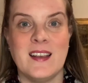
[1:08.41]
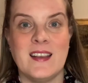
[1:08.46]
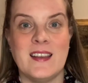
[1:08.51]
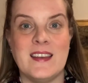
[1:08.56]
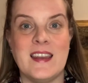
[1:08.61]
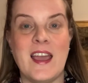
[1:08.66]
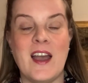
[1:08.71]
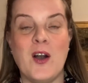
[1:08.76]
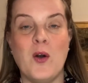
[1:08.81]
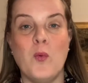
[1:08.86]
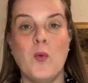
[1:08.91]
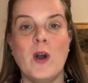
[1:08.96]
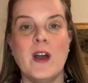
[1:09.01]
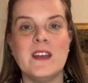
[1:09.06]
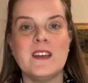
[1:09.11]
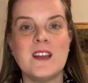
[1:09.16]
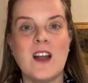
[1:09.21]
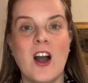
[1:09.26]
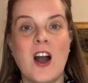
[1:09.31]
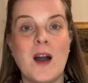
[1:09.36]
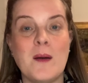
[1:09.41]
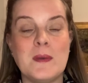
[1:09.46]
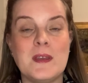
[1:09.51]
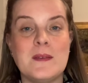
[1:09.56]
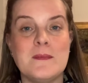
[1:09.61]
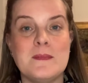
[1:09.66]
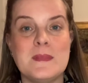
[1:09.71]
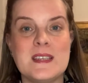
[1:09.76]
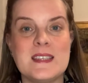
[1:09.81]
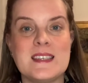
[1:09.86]
Now, one
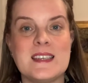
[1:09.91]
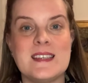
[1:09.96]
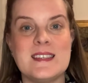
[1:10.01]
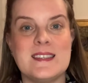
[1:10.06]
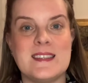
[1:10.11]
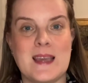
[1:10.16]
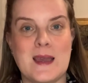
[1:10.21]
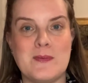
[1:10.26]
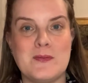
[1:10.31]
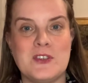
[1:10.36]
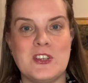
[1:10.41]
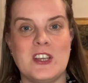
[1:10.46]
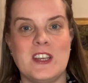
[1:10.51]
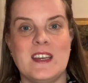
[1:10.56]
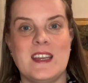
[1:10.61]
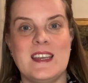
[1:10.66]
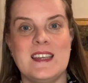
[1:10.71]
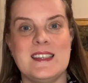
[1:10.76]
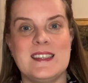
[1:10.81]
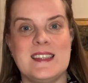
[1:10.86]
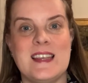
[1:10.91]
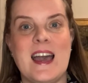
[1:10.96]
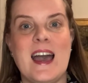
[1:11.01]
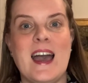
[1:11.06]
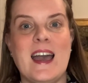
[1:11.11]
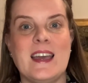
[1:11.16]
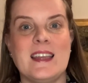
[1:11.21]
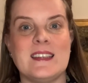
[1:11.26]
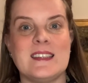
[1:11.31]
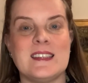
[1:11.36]
common misconception is
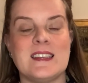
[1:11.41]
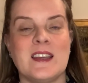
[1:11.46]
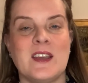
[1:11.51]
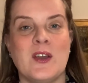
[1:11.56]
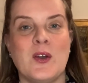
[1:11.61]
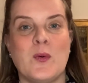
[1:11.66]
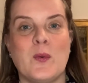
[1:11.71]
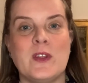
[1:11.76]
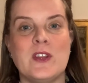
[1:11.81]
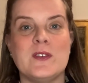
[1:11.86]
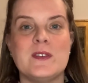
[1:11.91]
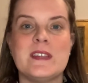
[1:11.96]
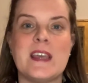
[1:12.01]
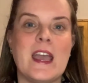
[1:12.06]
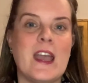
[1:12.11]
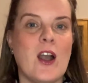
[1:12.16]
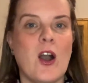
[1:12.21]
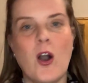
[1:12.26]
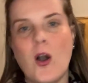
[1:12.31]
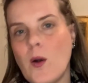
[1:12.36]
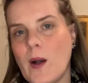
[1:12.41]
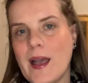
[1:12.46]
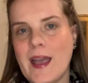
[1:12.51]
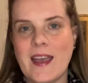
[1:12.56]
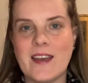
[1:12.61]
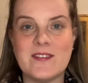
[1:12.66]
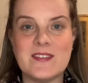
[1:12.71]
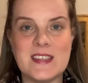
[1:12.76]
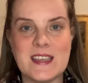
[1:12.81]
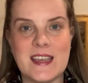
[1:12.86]
that when you say, oh, I
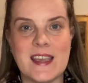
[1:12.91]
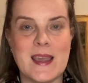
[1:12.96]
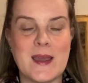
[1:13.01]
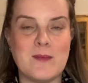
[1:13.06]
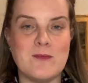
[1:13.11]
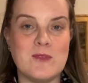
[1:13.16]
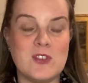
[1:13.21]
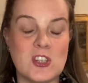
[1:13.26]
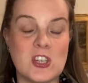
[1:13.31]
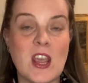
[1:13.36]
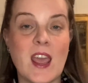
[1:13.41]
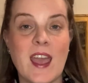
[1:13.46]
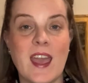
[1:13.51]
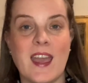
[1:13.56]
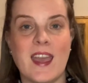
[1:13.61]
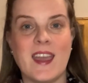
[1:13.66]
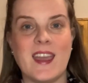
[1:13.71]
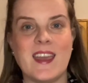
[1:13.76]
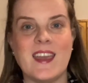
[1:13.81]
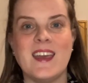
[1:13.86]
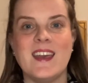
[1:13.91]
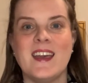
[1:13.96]
have TMJ,